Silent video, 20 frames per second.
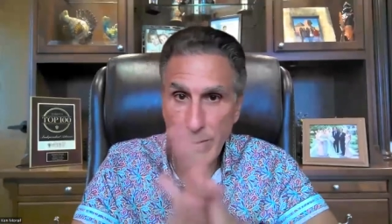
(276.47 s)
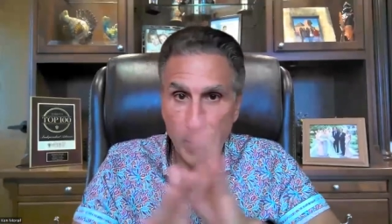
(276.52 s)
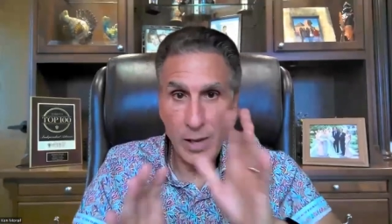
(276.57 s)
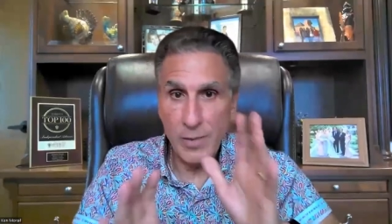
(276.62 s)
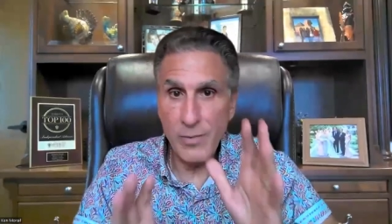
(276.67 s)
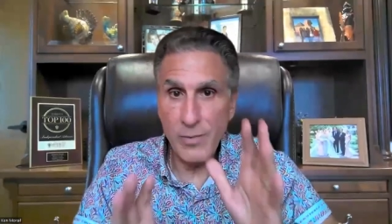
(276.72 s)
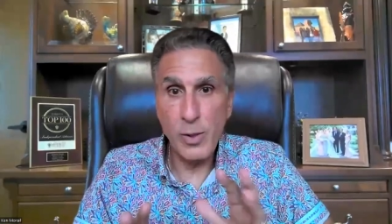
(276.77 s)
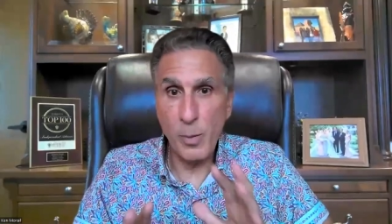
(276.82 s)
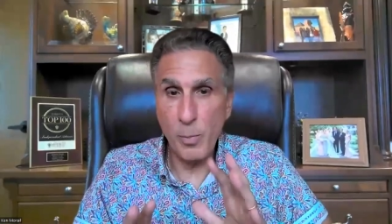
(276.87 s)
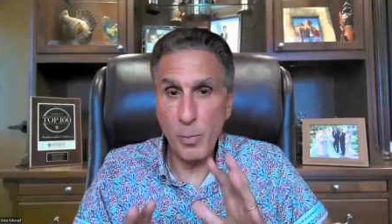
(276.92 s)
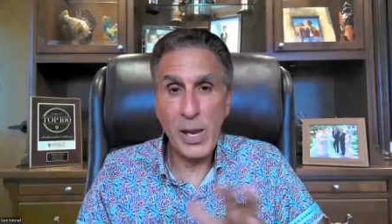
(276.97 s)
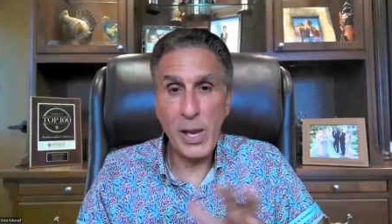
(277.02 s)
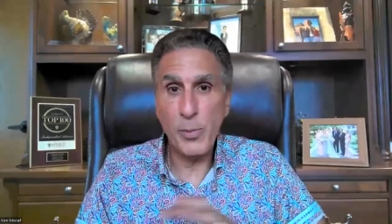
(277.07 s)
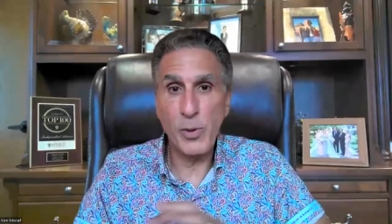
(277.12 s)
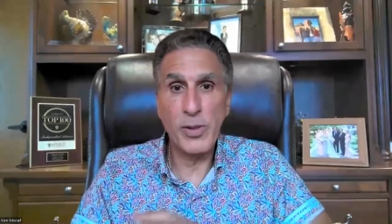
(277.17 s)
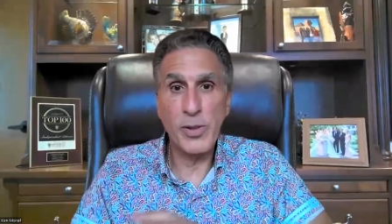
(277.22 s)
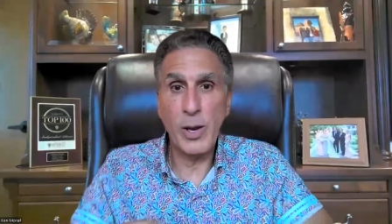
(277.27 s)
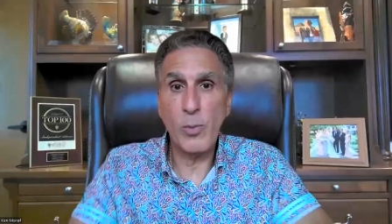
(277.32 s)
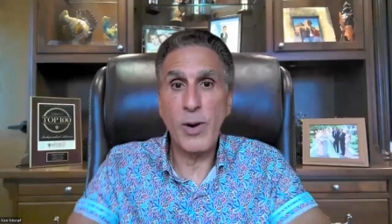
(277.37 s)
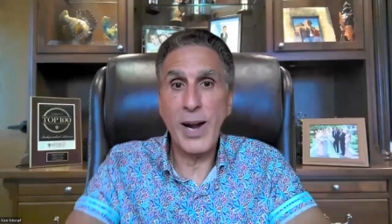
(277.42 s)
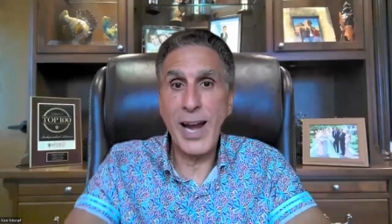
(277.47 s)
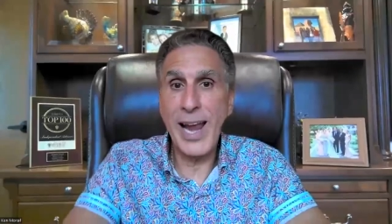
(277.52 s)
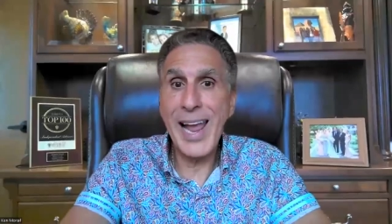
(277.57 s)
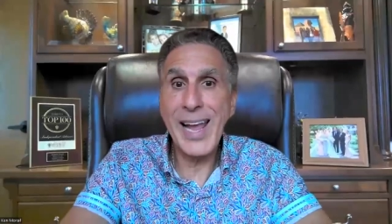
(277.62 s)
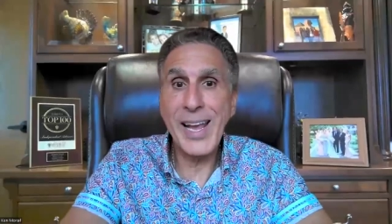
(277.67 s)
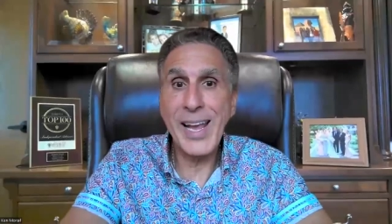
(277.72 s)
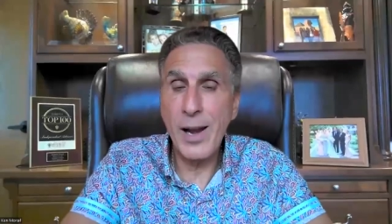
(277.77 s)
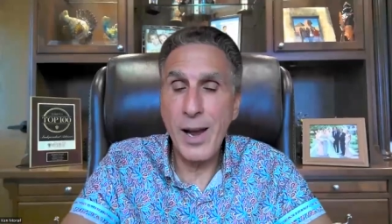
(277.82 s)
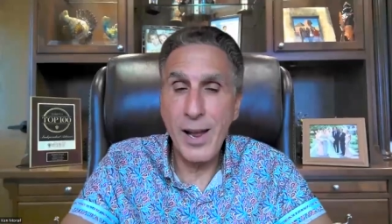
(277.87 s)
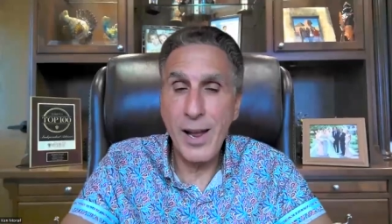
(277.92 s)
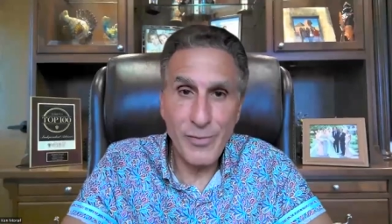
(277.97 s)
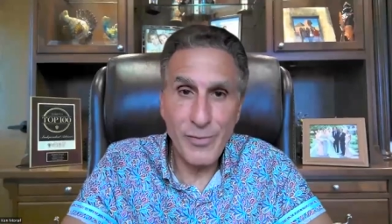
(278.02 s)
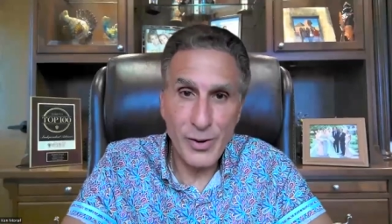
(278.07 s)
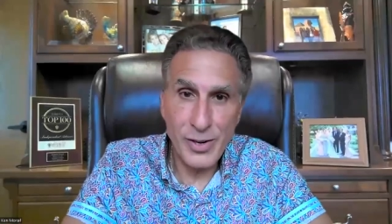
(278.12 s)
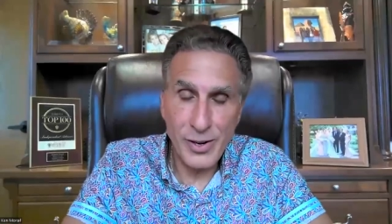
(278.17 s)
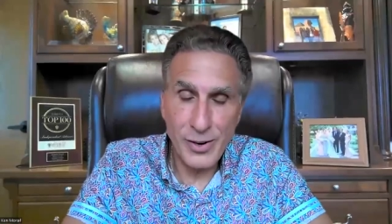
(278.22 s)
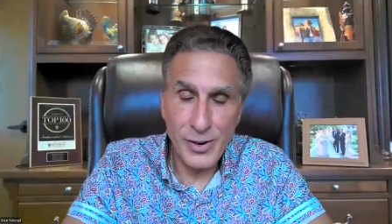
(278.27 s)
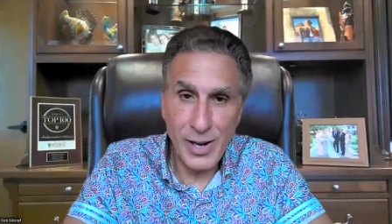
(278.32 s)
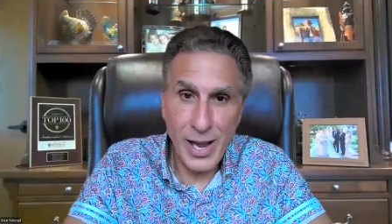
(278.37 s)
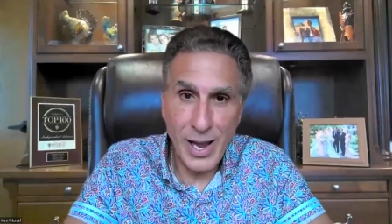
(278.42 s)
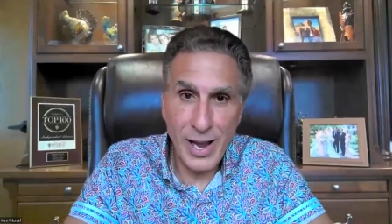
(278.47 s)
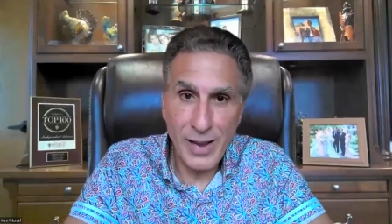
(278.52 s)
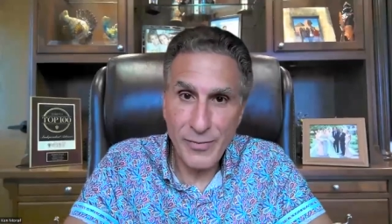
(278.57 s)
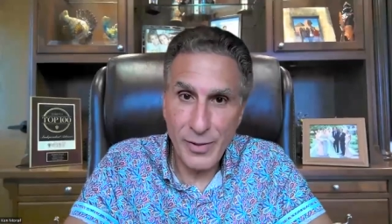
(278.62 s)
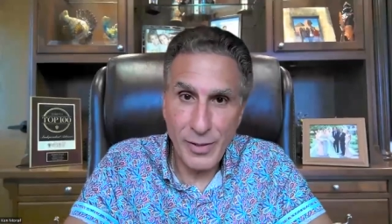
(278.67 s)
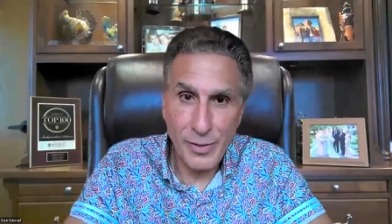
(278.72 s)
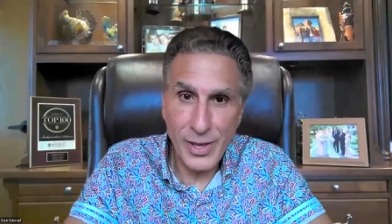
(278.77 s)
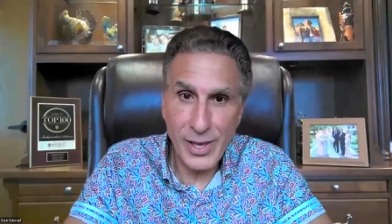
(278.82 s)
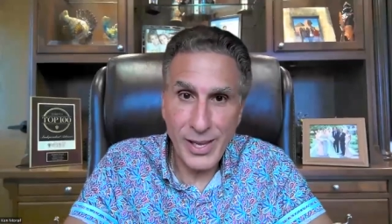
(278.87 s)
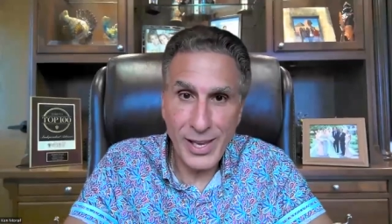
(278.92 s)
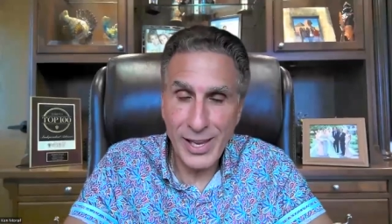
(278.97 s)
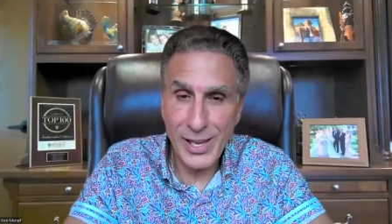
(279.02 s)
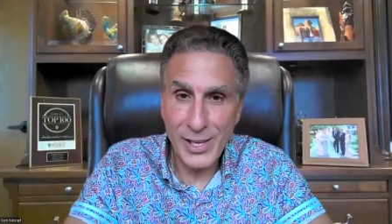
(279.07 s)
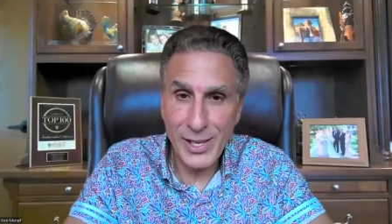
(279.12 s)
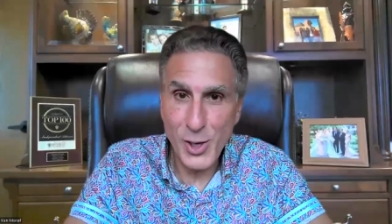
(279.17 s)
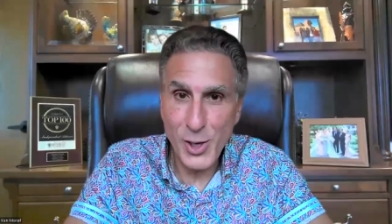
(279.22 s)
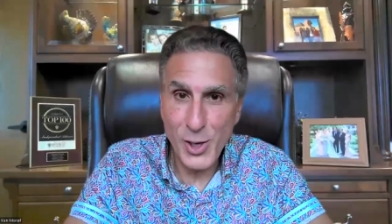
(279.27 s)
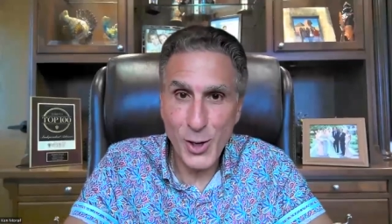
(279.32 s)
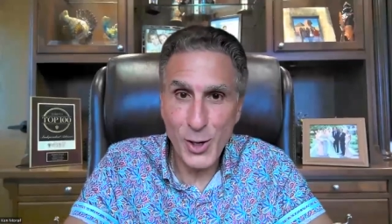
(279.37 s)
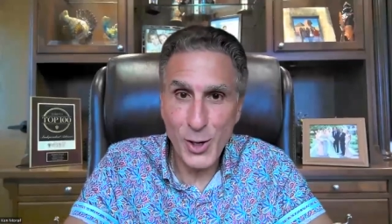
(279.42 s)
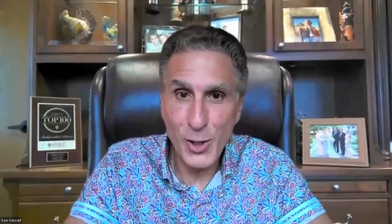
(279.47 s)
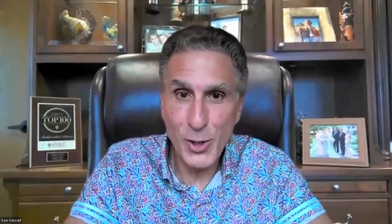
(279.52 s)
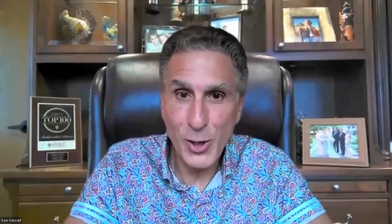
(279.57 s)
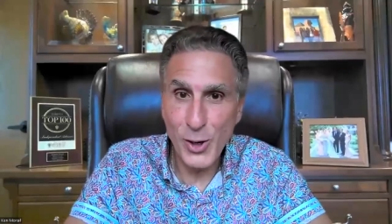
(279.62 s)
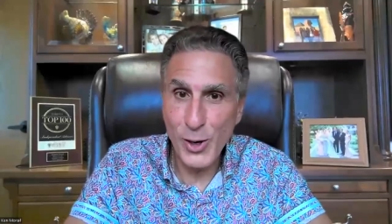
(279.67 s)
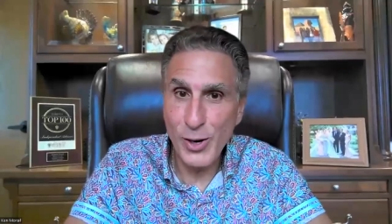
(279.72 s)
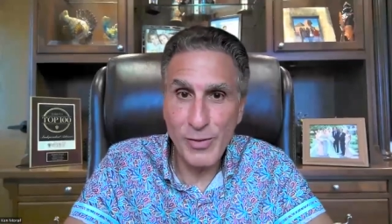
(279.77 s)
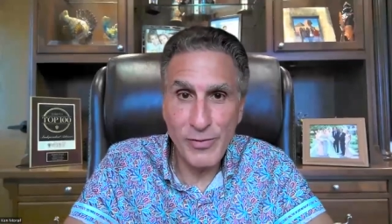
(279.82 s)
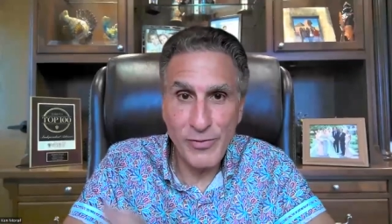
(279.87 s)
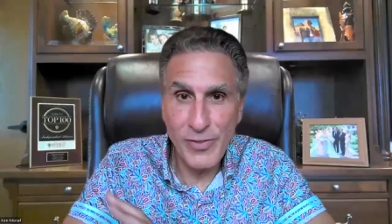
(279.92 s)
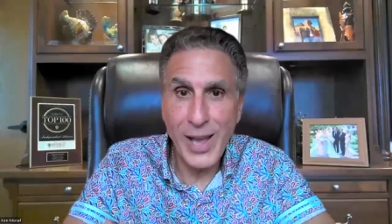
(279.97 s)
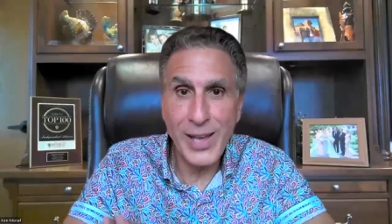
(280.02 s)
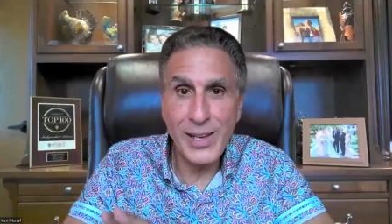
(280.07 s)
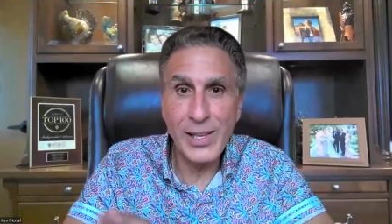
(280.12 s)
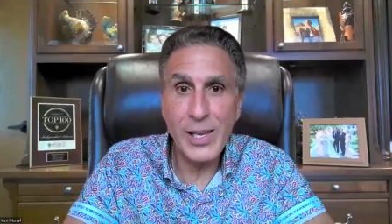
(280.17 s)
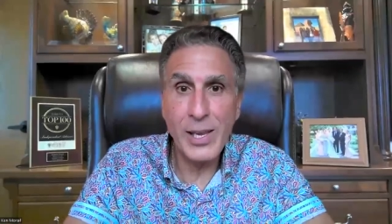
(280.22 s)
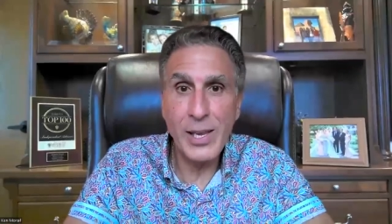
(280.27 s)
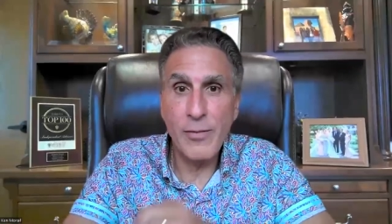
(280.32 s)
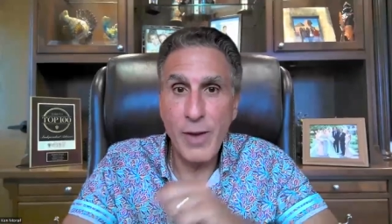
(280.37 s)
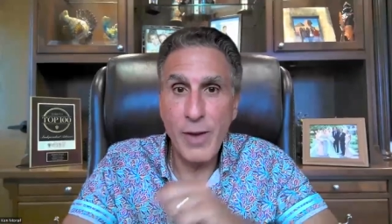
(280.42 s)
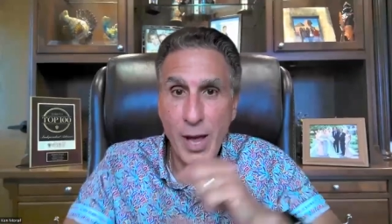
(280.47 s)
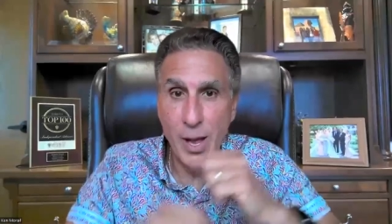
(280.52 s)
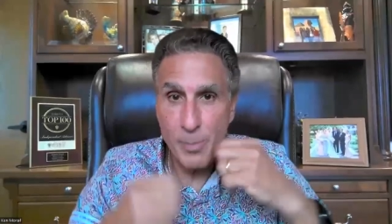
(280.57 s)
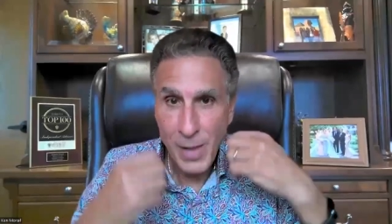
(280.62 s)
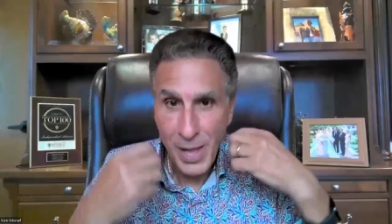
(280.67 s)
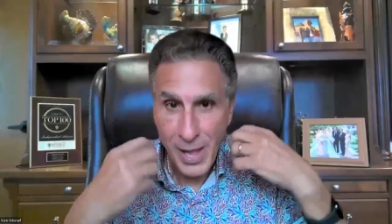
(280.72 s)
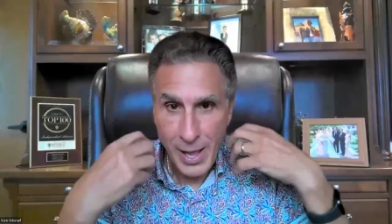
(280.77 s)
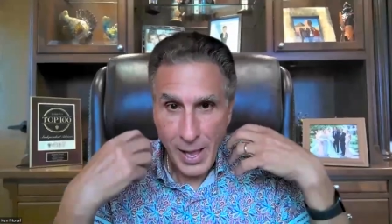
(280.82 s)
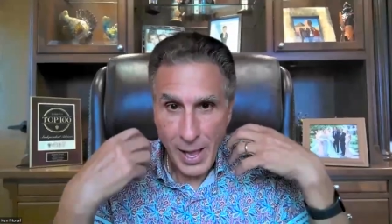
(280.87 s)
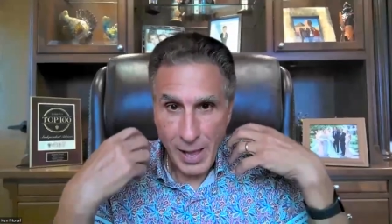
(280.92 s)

even the people that were hanging on for dear life and thinking it's all going to turn finally give up,